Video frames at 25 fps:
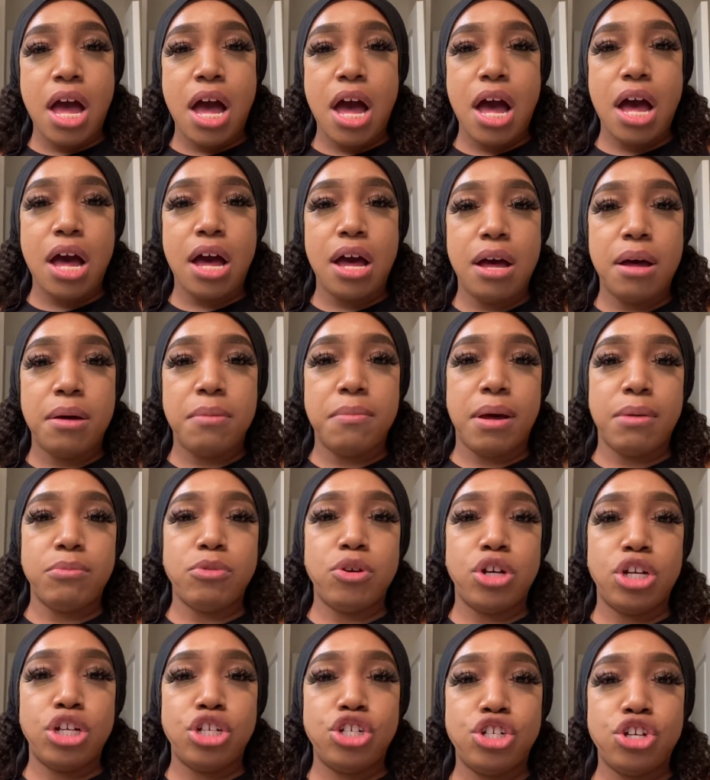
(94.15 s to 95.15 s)
Um, I'm
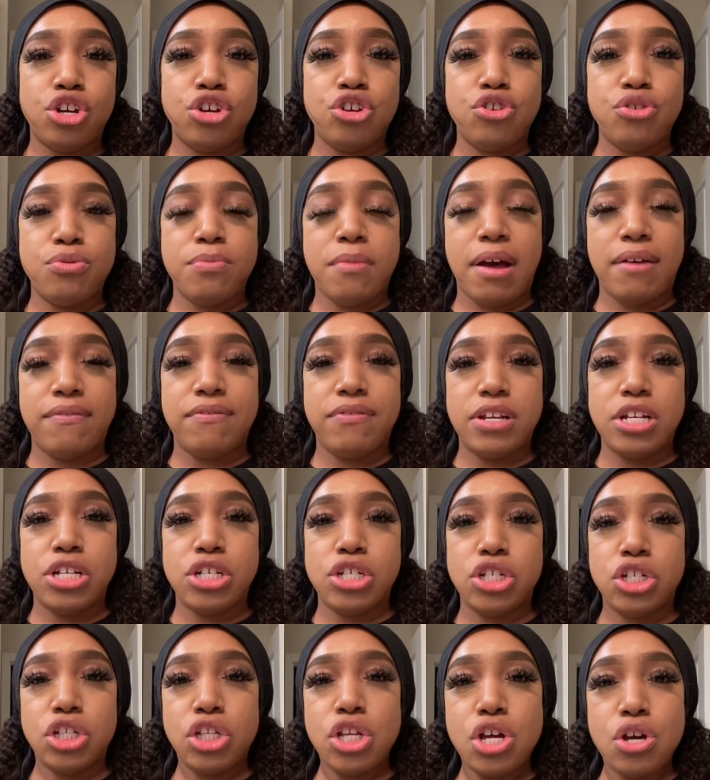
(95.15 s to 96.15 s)
going to show you my
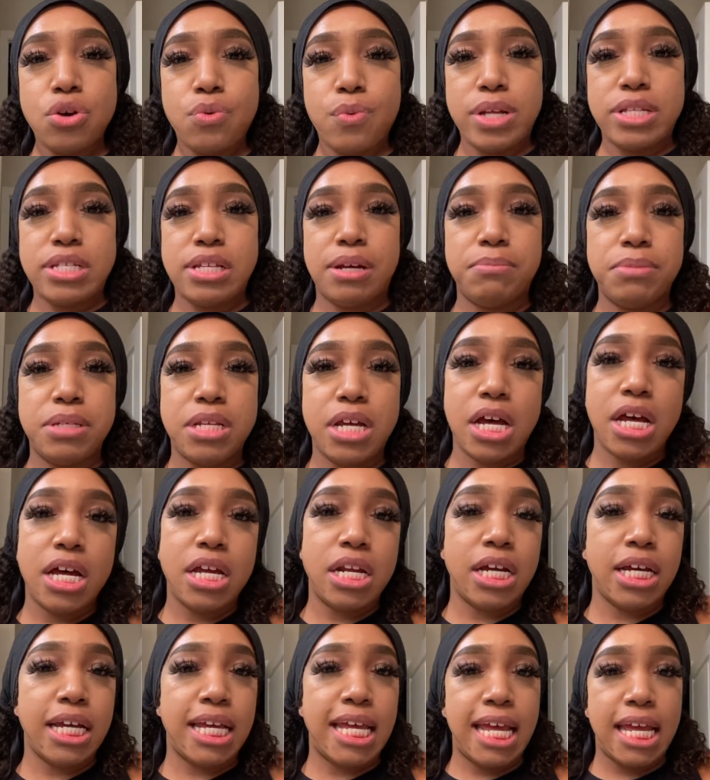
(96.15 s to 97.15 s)
finished look once I'm done.
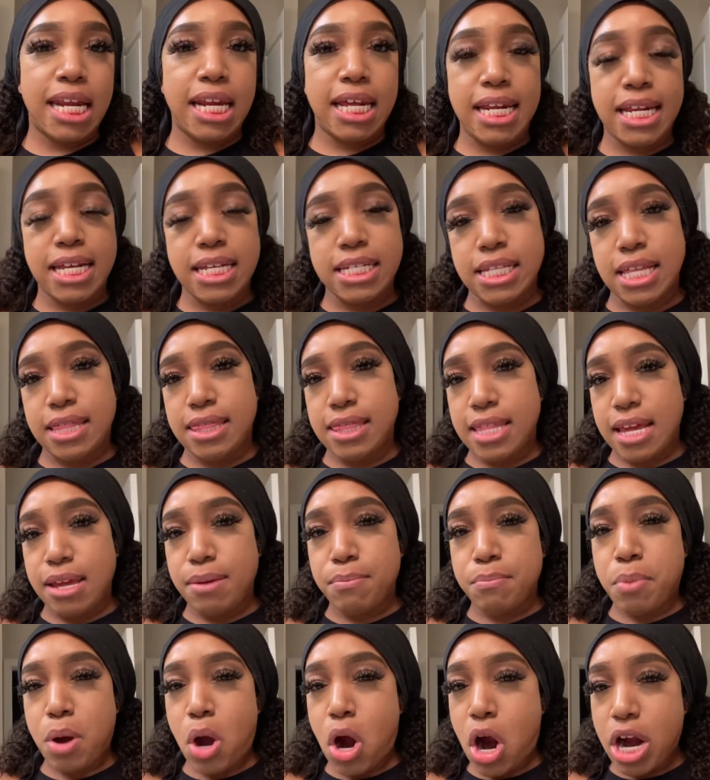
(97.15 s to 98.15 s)
Again, it is a
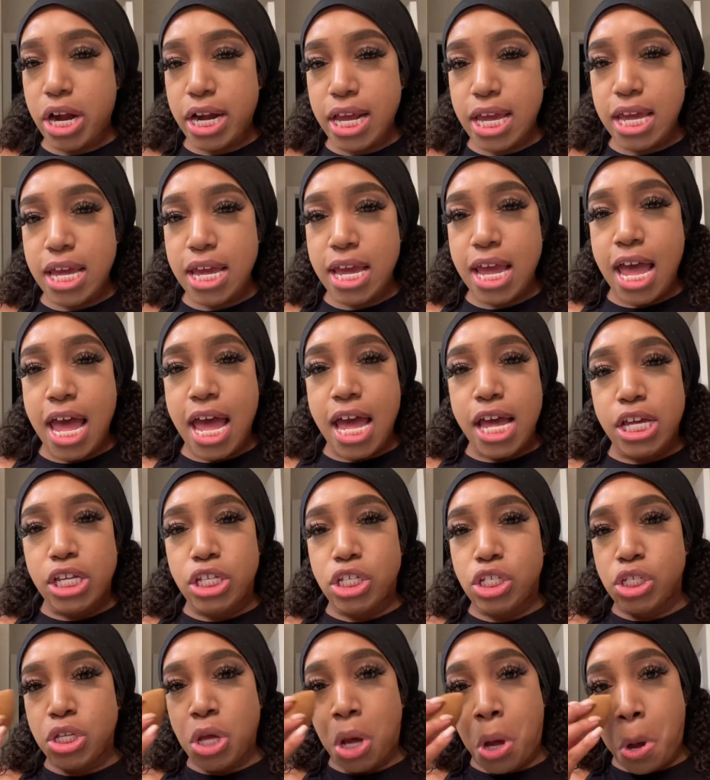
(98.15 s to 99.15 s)
theme party,
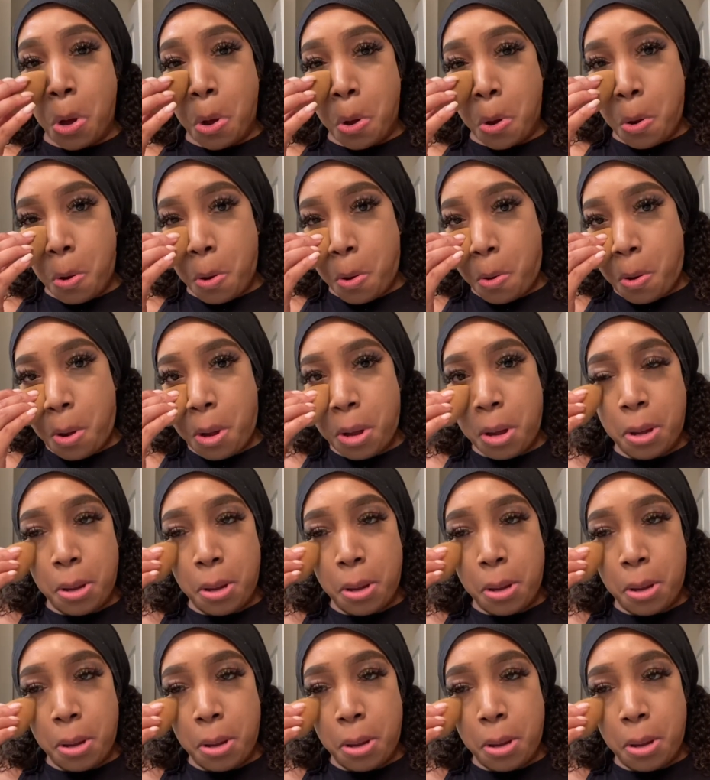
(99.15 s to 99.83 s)
so